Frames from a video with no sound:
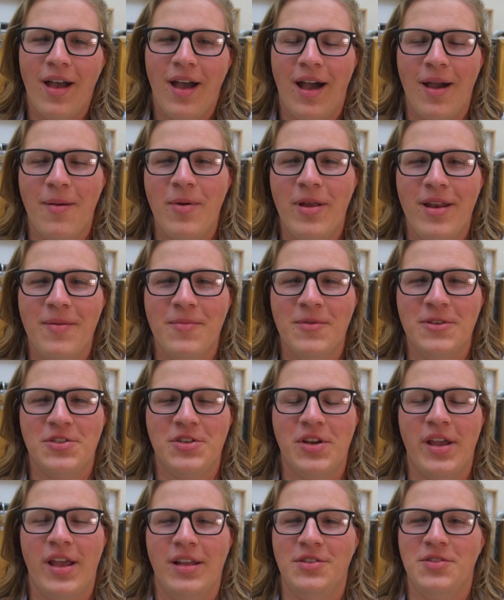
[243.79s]
Hi, my name is
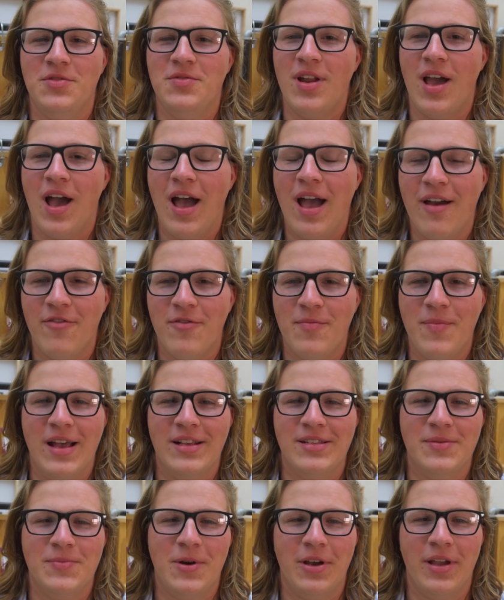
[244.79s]
Trey. I do not have a
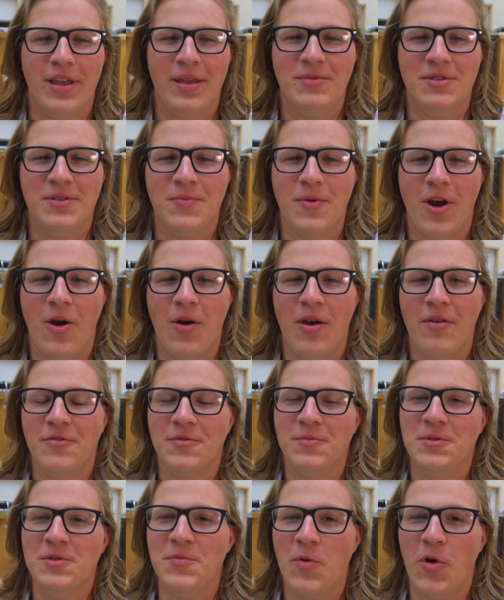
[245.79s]
basketball game tomorrow. I'm
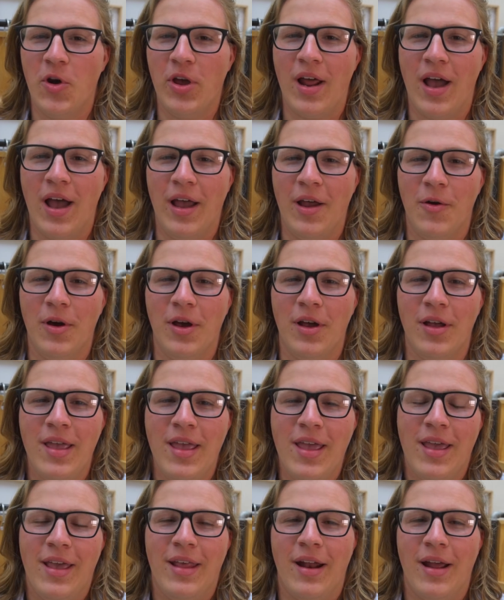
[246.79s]
from Des Moines, Iowa,
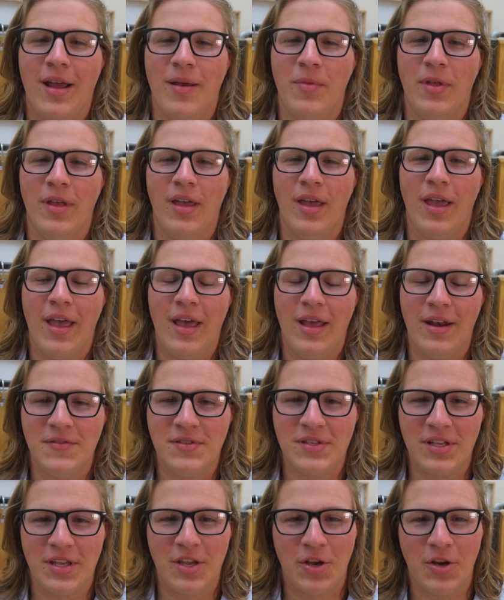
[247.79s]
and I'm the head of
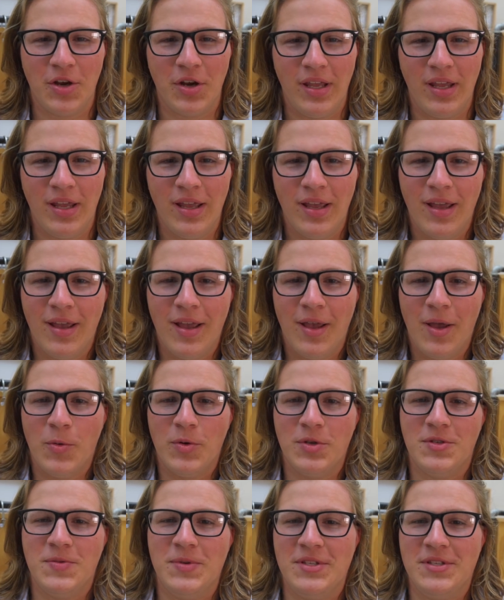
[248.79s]
security,
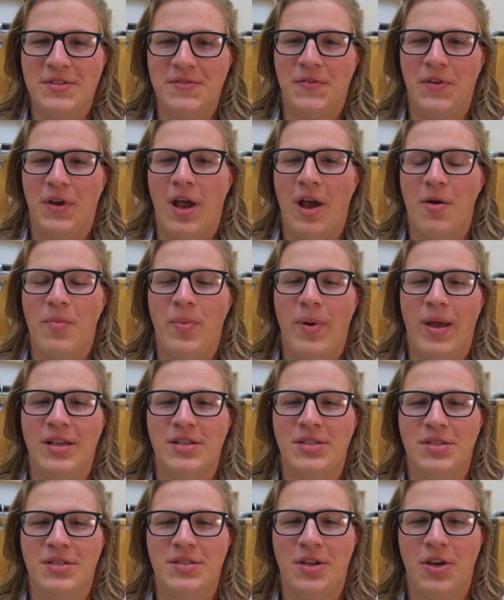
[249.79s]
which means if you're out
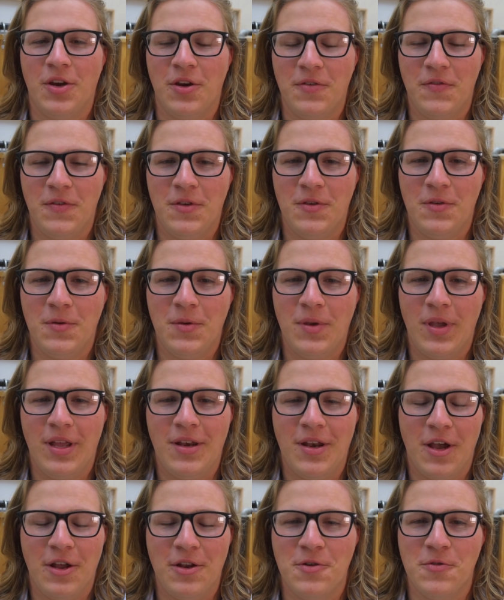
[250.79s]
past curfew
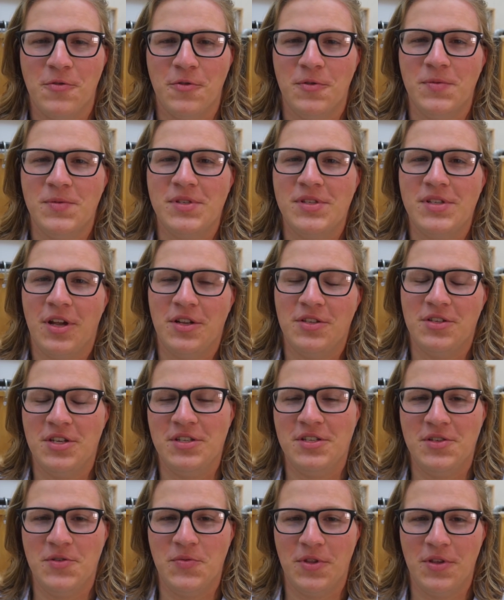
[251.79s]
and not in your rooms, I'll
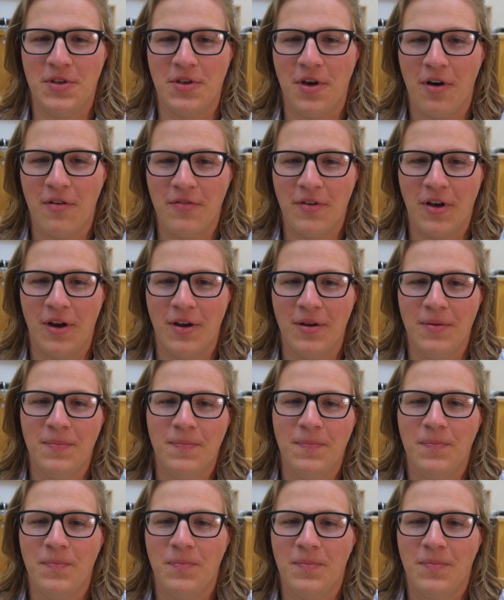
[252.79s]
chase you with a golf cart.
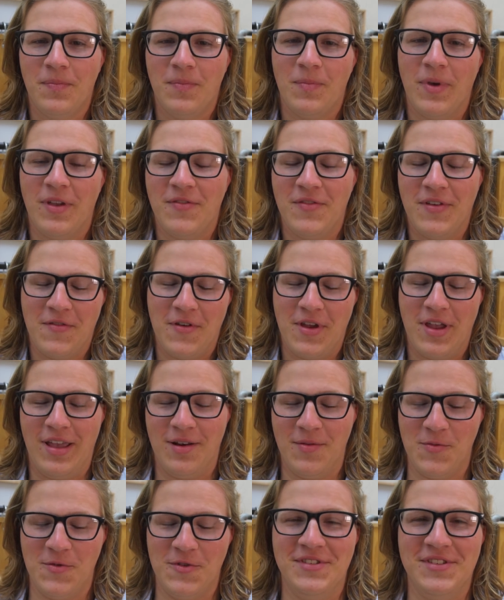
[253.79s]
My favorite
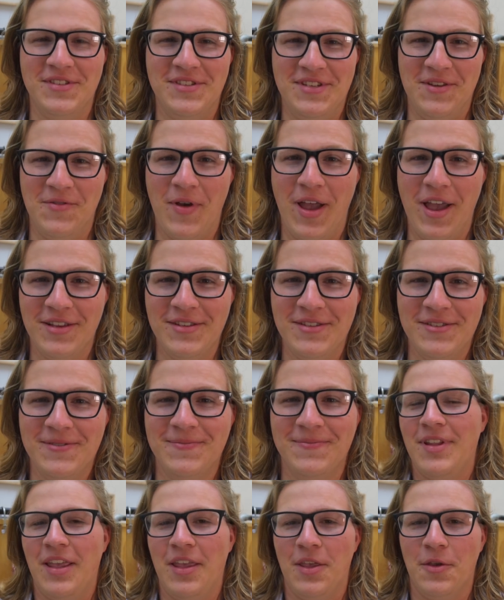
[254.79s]
animal is a T-Rex.
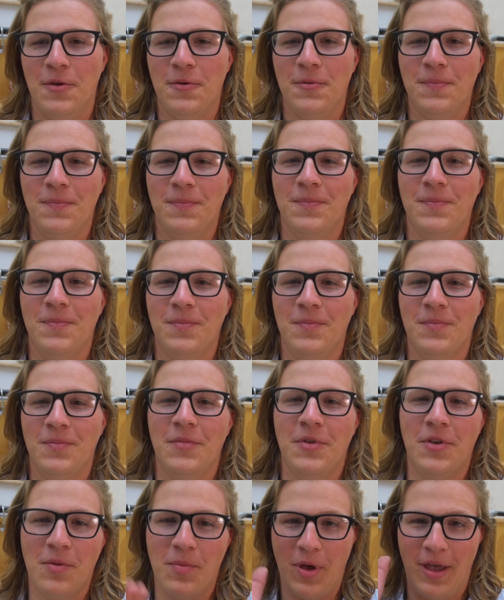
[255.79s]
Thank you.
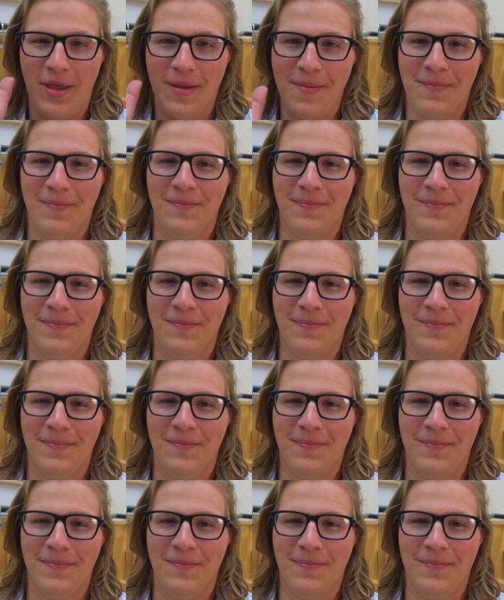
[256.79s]
Goodbye.